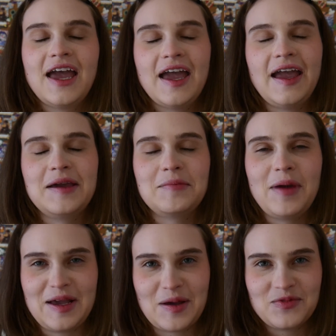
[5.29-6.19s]
a
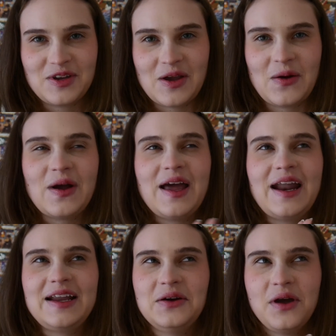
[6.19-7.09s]
makeup video, and
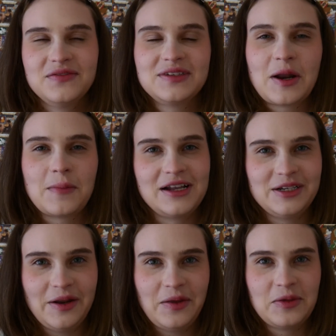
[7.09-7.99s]
I know I've said on my
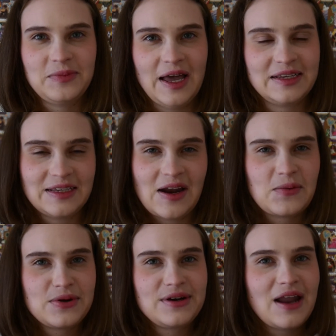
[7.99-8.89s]
channel in the past that I
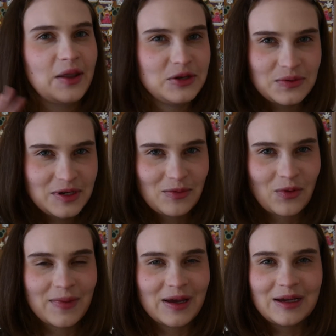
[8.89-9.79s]
would not do any more
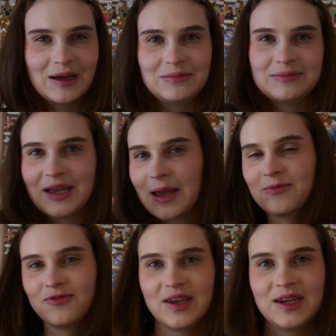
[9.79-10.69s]
makeup type
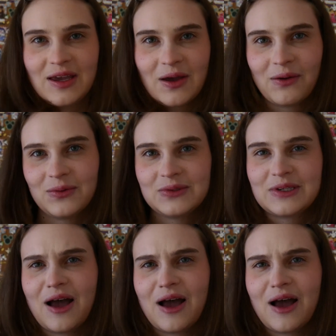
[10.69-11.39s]
videos.